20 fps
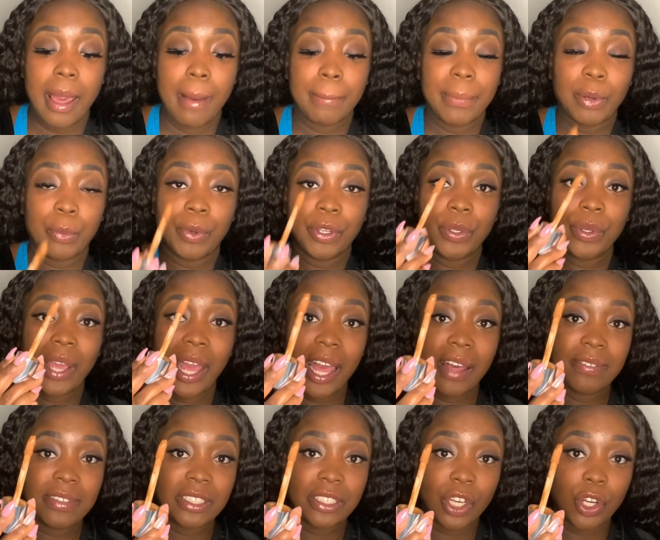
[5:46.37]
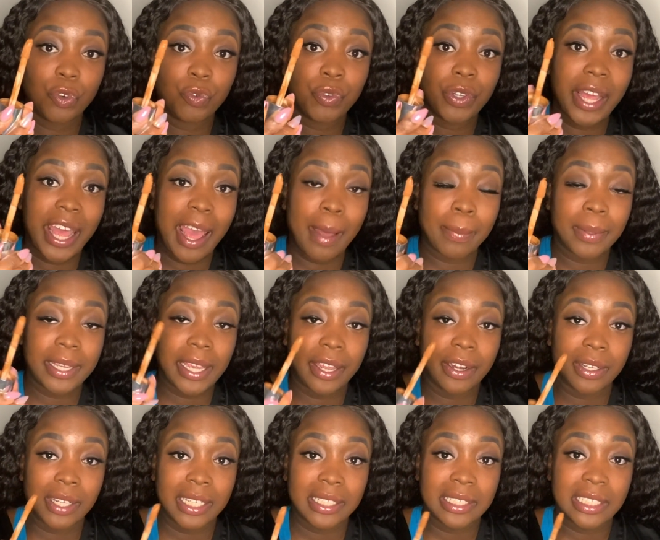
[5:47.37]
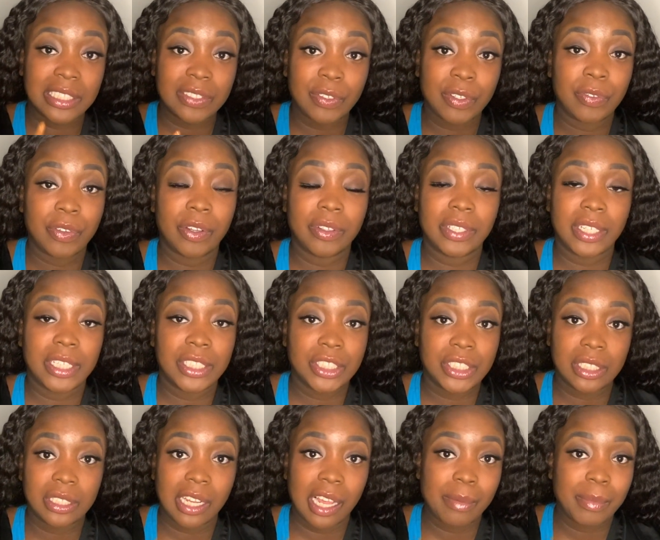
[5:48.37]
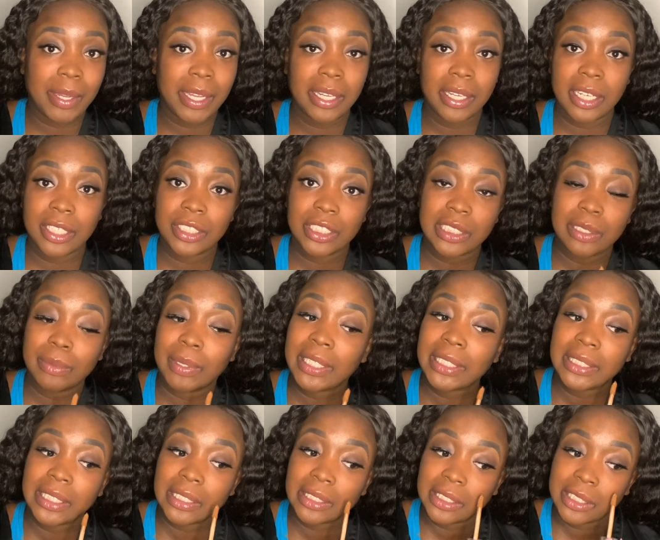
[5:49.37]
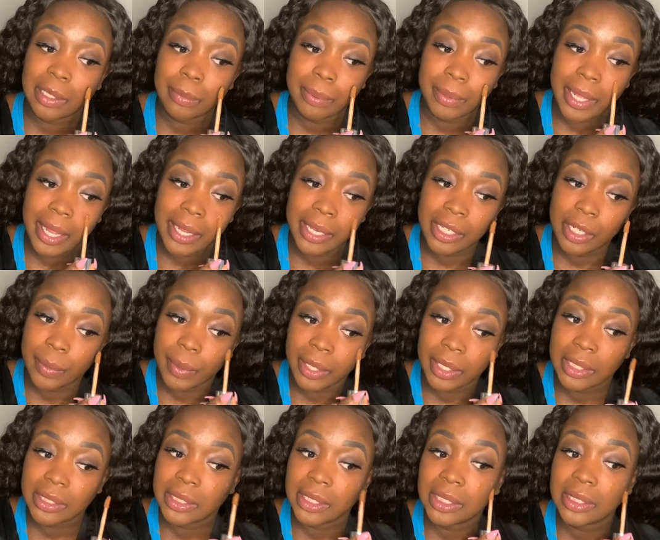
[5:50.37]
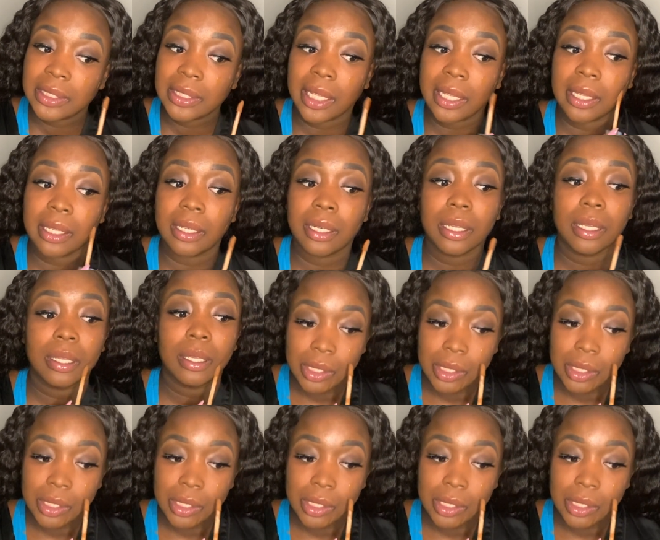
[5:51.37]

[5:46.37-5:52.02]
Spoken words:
But when you have a doe foot applicator like this for foundation, I mean, it just makes sense to apply it directly to the skin.